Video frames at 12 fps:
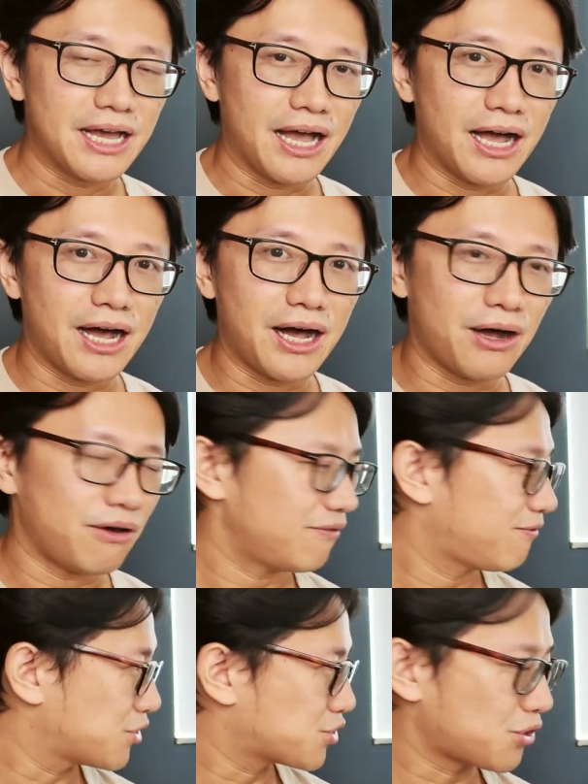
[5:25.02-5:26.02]

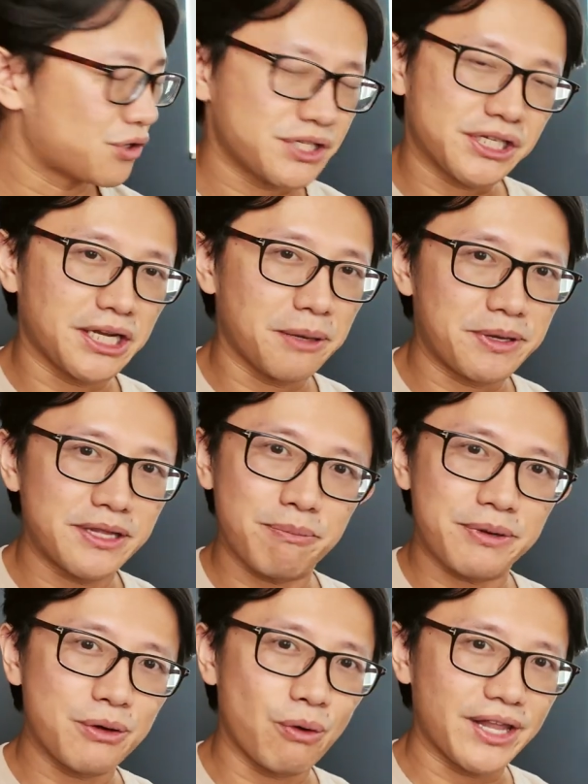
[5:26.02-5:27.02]
For sure, it's gonna be the
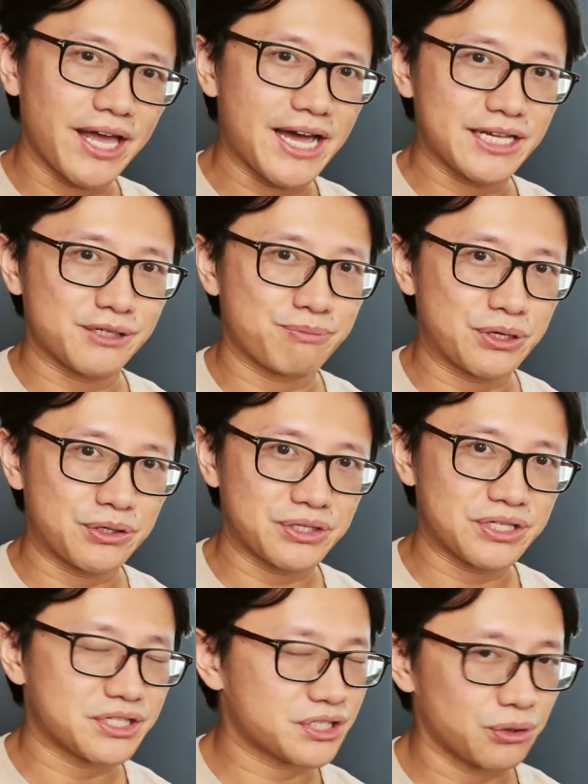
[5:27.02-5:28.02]
P1S
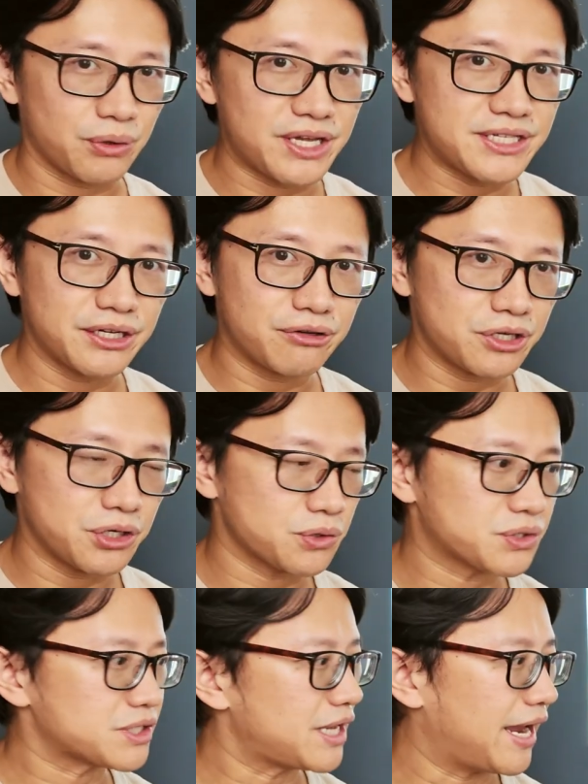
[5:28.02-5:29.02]
because it's so easy to
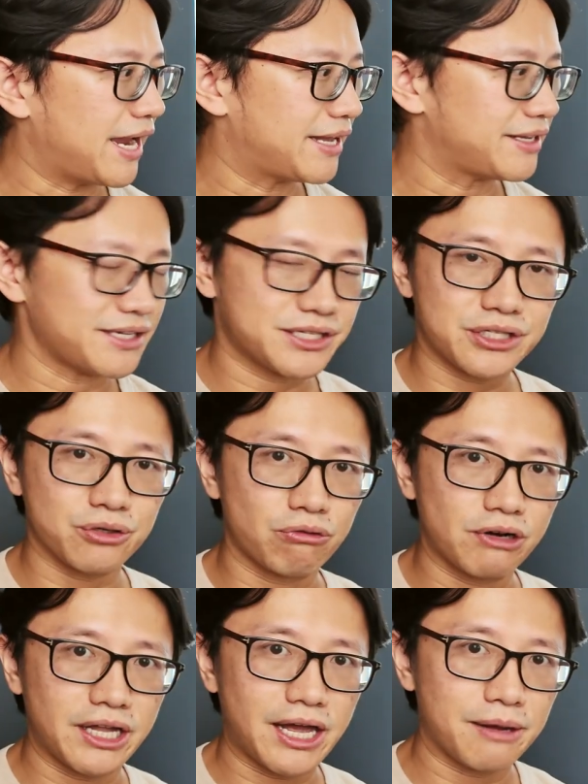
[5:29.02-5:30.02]
use and it's so
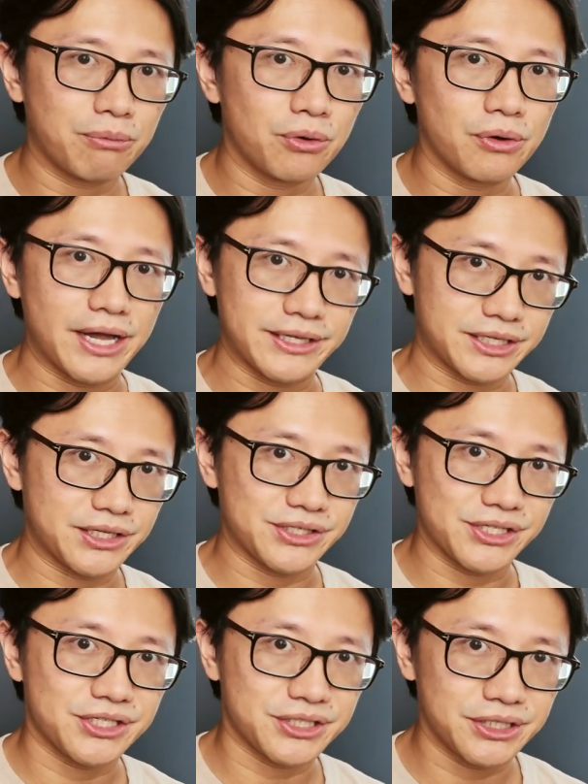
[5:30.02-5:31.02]
reliable and
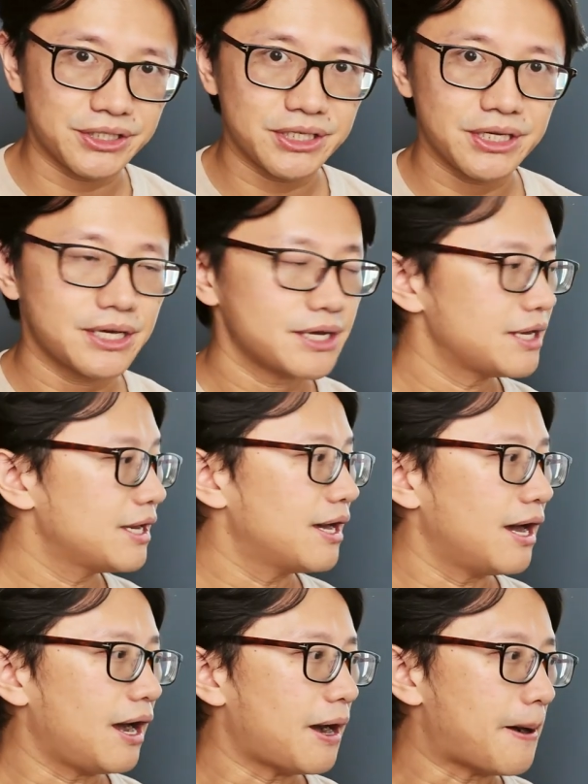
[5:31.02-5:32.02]
consistent.
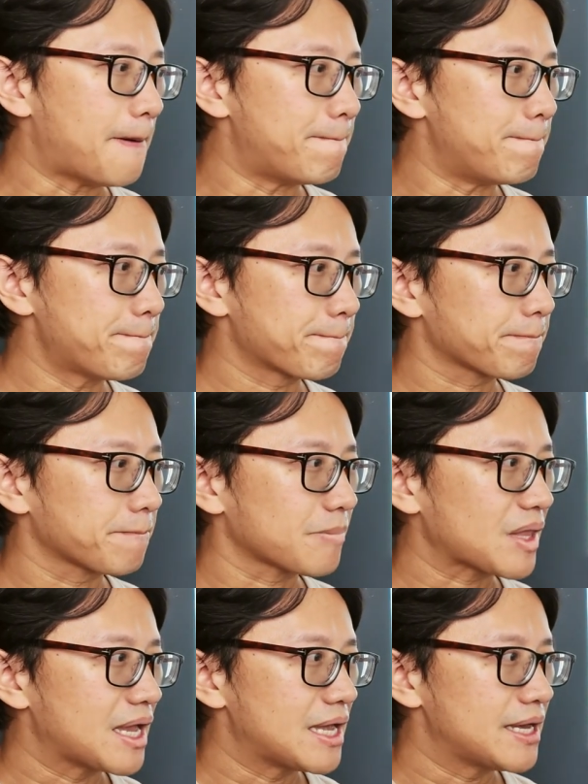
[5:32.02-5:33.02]
Only
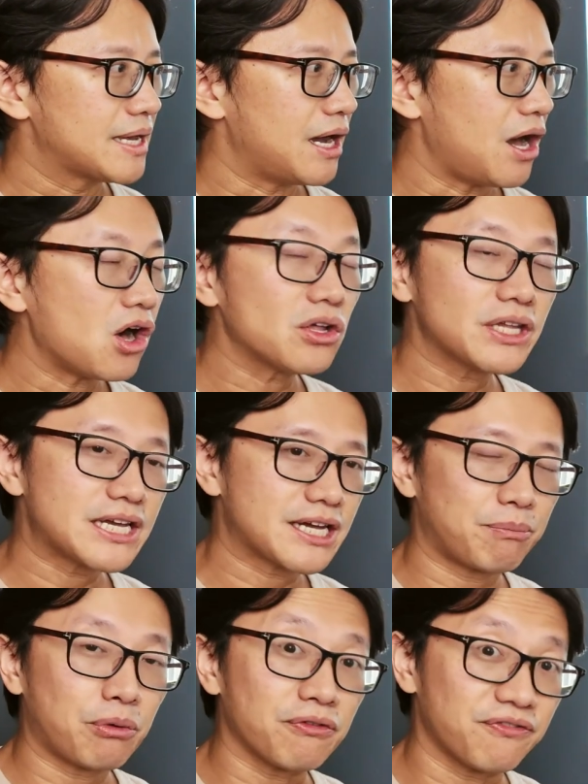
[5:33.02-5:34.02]
a
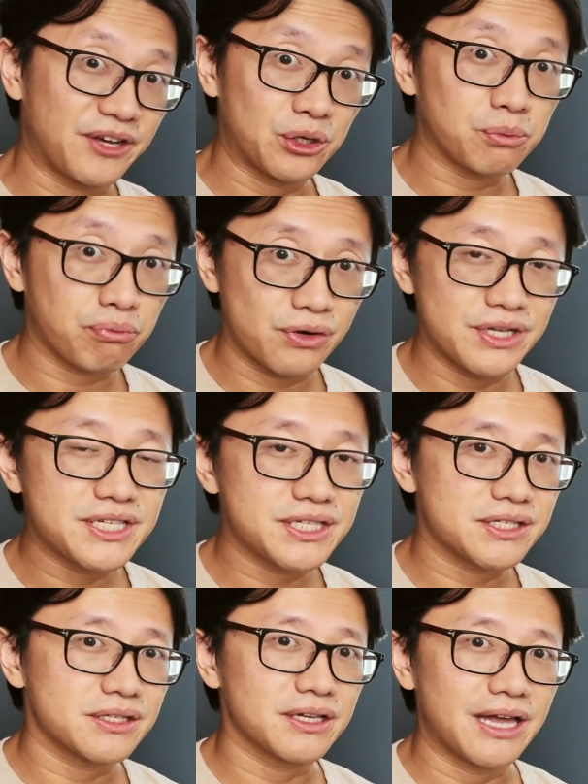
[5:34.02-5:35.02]
couple of failed
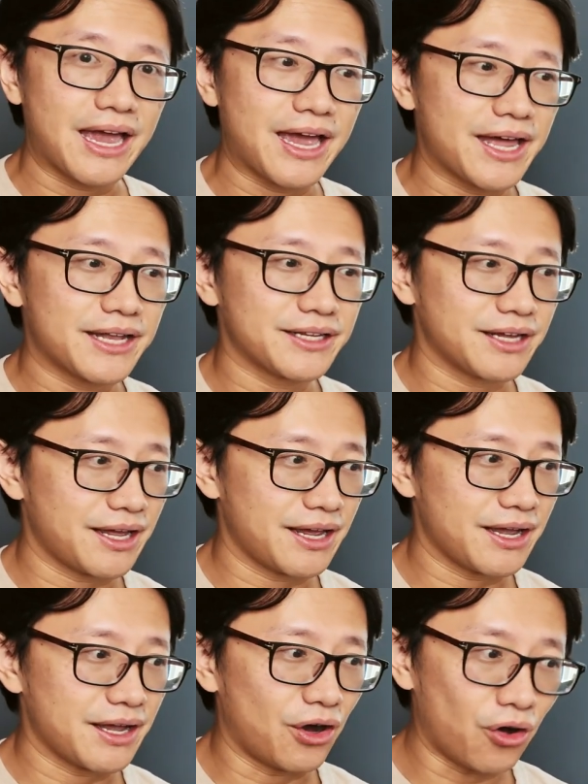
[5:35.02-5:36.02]
prints, and
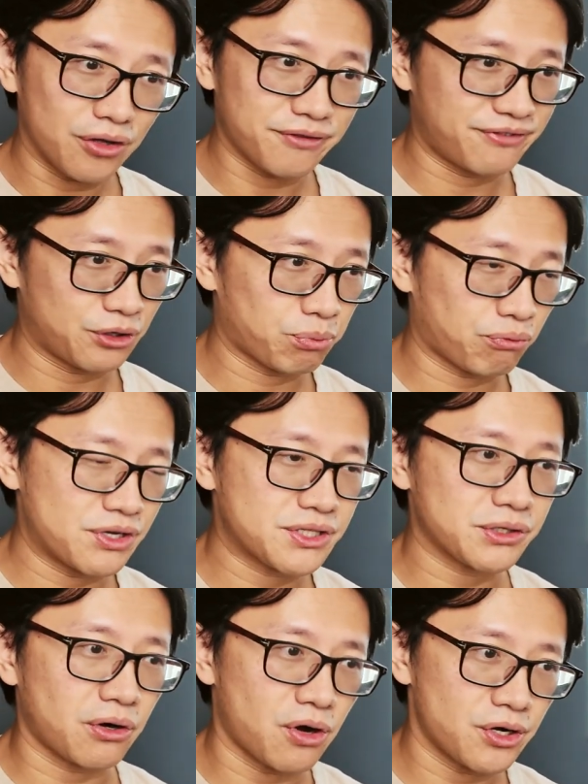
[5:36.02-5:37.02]
all the failed
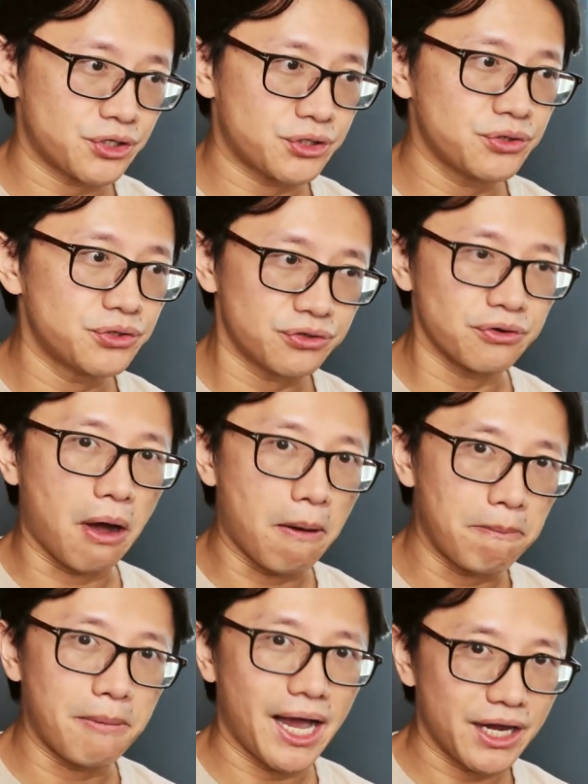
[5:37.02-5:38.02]
prints are due to
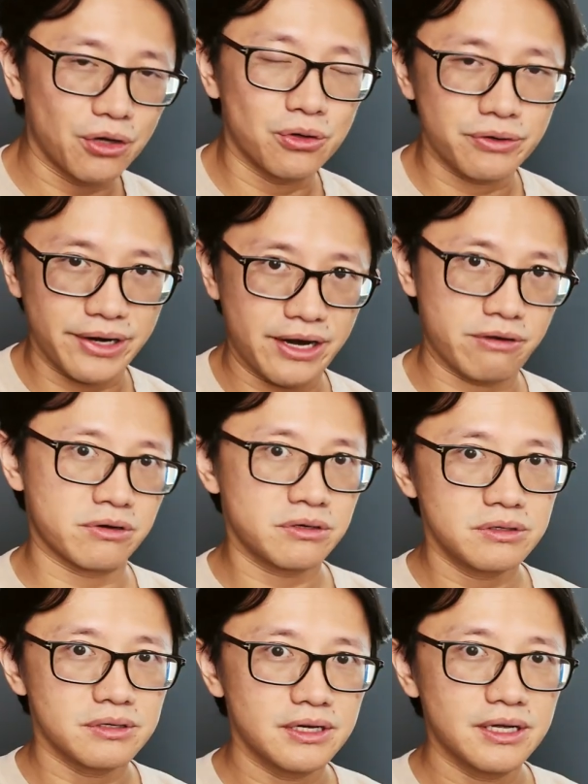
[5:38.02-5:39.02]
my own
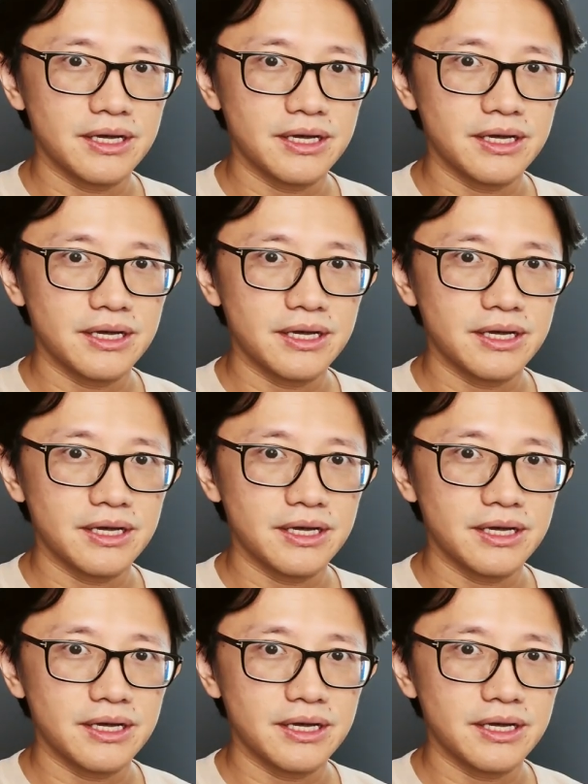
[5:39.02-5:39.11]
error